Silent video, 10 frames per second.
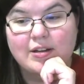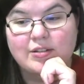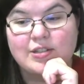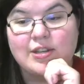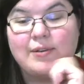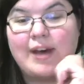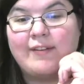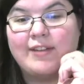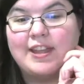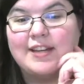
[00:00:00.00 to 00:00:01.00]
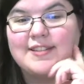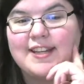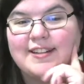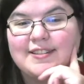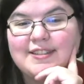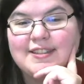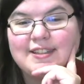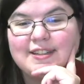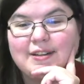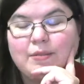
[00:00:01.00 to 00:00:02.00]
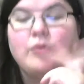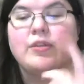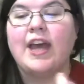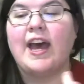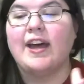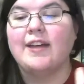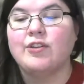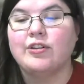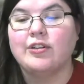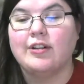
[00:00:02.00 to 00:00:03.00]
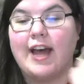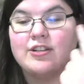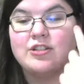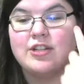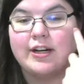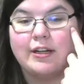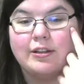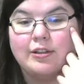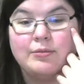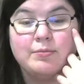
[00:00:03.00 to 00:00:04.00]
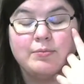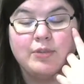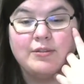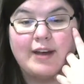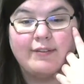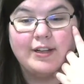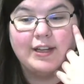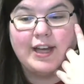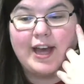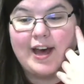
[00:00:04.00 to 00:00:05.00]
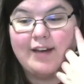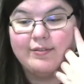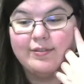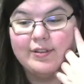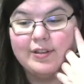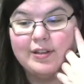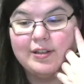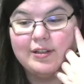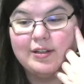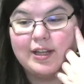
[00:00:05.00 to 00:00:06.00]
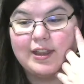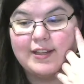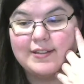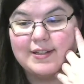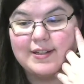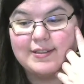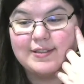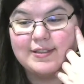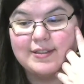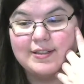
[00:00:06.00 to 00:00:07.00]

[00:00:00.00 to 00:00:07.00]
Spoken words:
Do you have a thesis? Well, yeah, if you're in your last year, you definitely have a thesis.